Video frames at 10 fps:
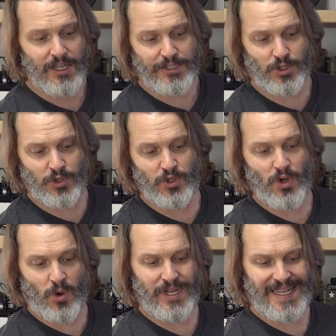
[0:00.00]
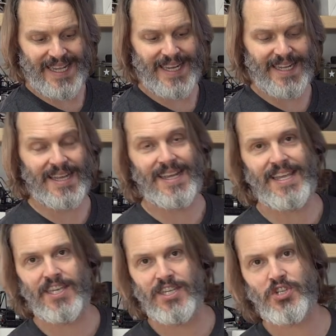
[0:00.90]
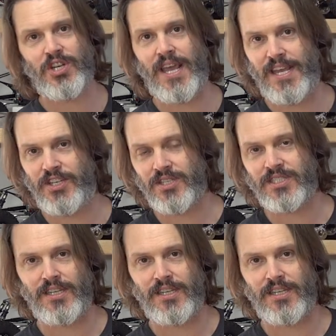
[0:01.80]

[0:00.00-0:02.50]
So you don't need any adhesion agents